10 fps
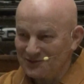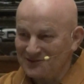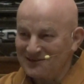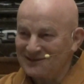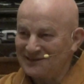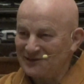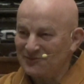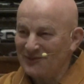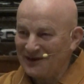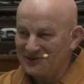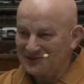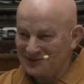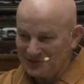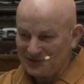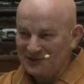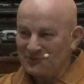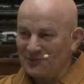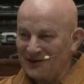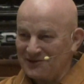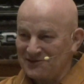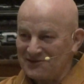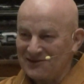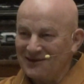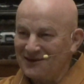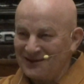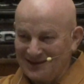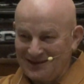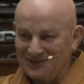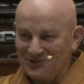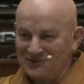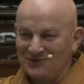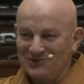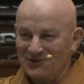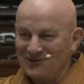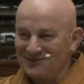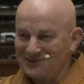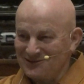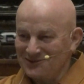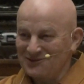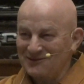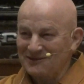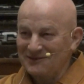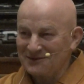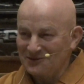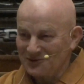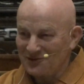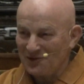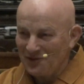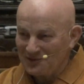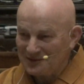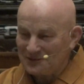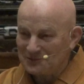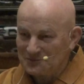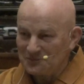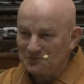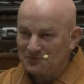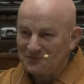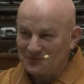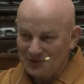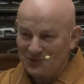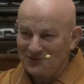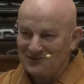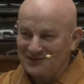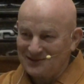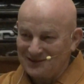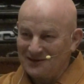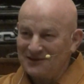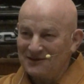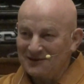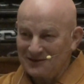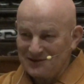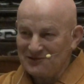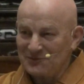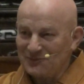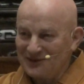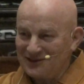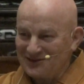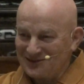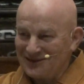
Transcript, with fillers: not the real breath. The real breath is not short, not, not long, hmm? because it disappears